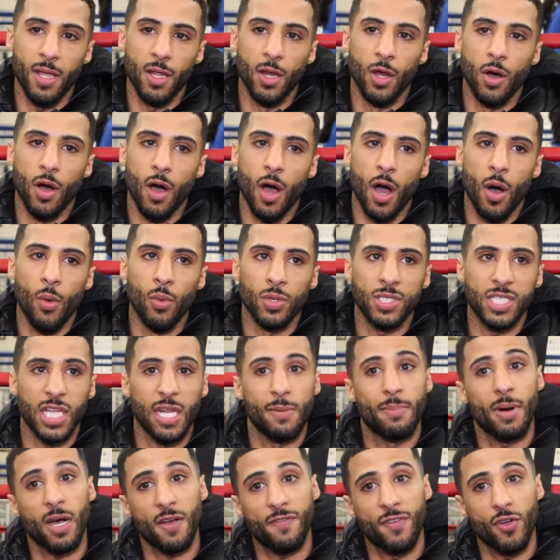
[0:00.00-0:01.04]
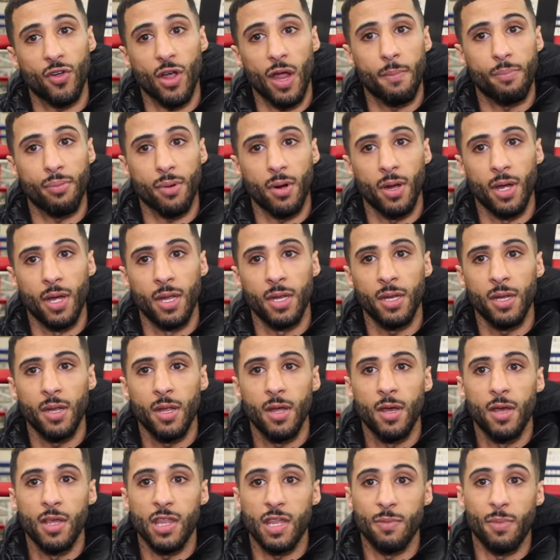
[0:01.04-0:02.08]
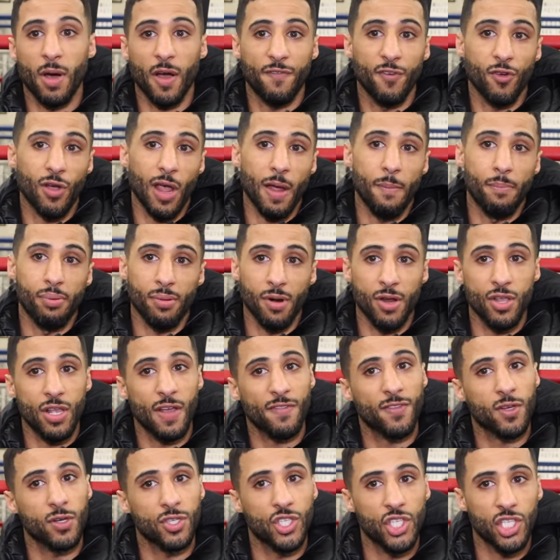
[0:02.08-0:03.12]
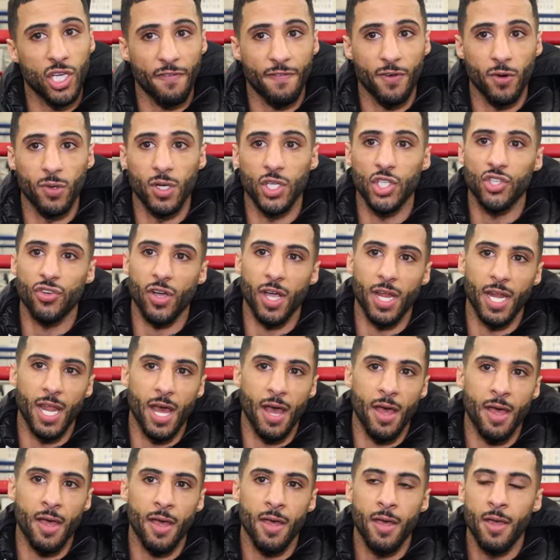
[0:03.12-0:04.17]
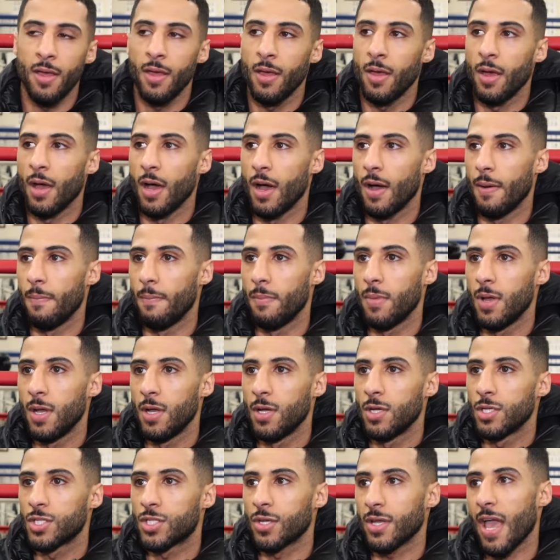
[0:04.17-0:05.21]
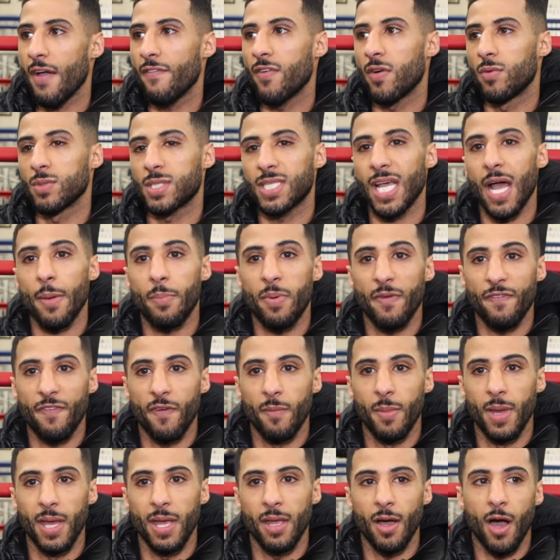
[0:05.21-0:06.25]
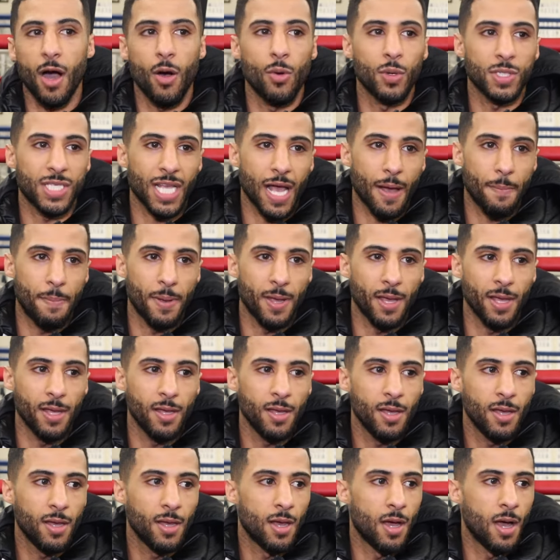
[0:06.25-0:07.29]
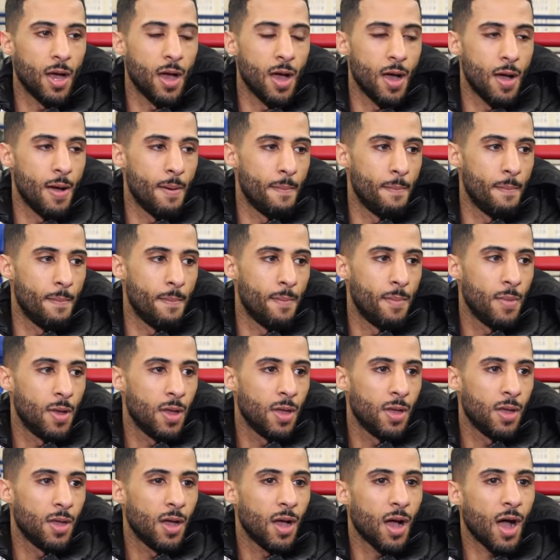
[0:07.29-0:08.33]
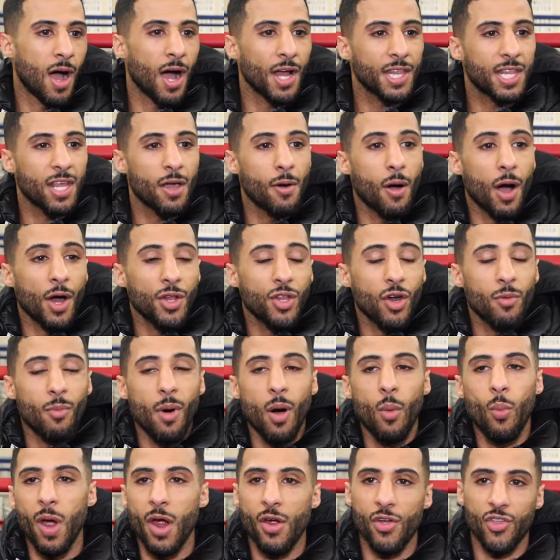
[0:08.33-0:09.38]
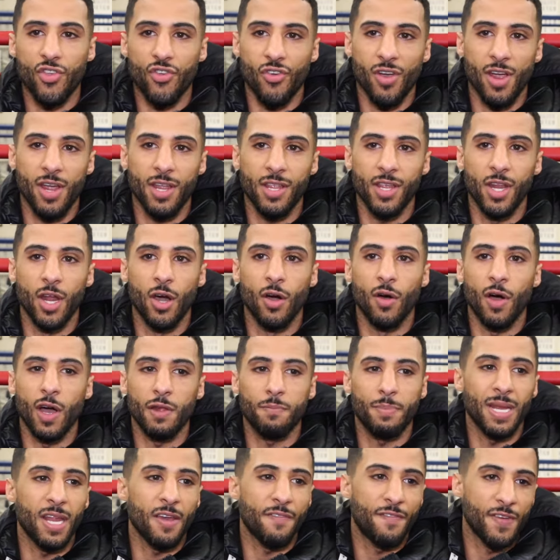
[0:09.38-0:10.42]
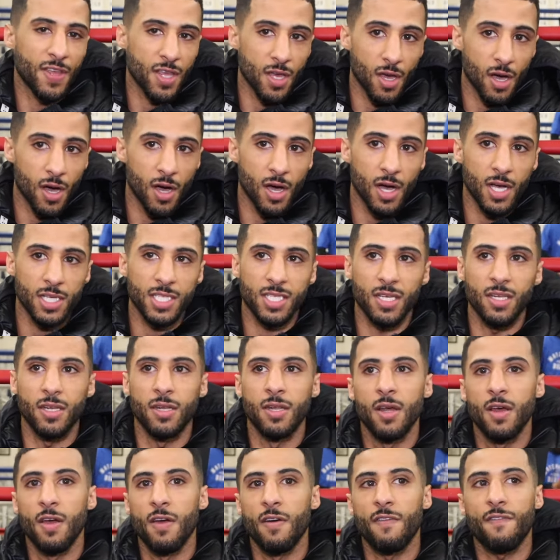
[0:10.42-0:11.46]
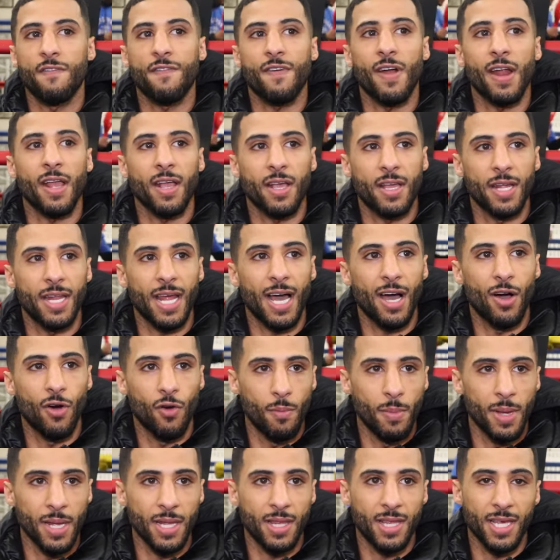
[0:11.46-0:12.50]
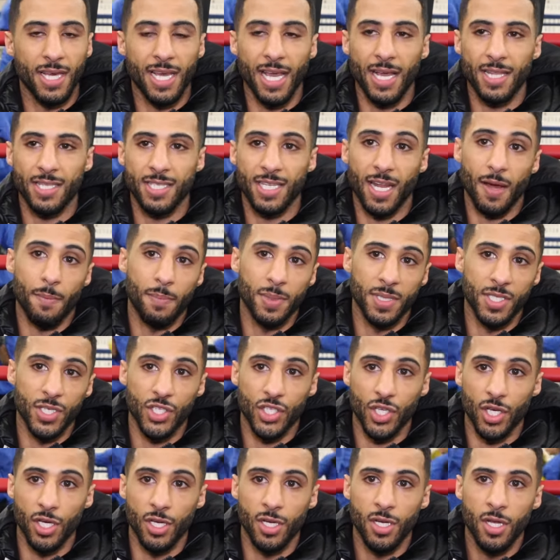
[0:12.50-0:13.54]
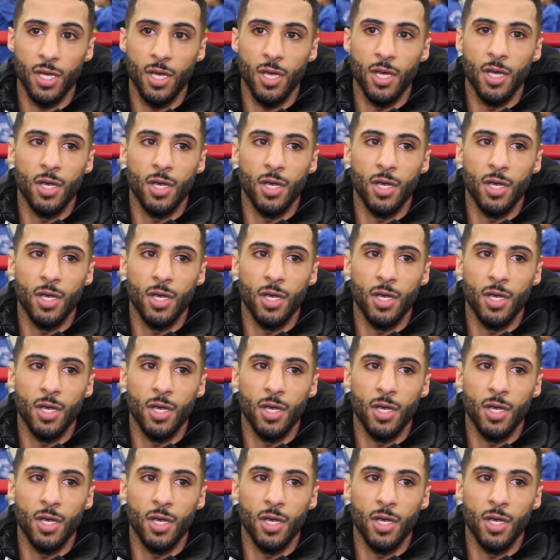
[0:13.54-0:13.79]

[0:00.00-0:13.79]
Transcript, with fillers: You know, I wanted to box for Great Britain. To box for Great Britain, you have to go to Sheffield and train there. Um, so yeah, everyone was happy for me. I was happy. Um, I don't I don't mind where I train. You know, I've been here for years, and Frank had helped me to get to that position.